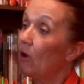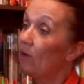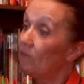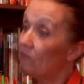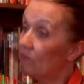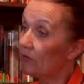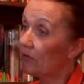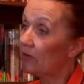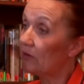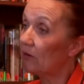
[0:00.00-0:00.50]

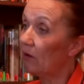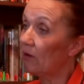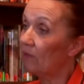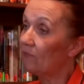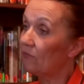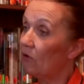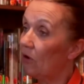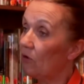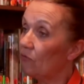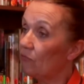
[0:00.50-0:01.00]
confident
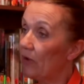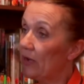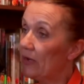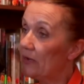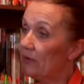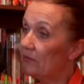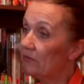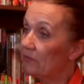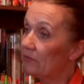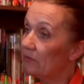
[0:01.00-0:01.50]
lifelong
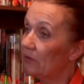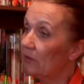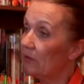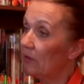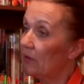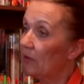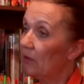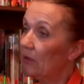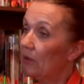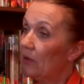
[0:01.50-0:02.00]
readers.
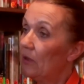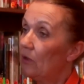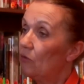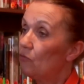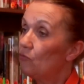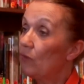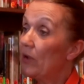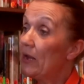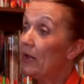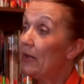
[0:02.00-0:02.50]

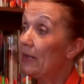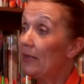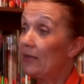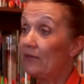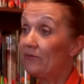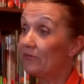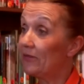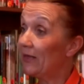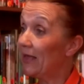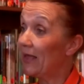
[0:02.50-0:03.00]
Reading
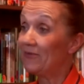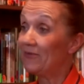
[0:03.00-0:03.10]
is the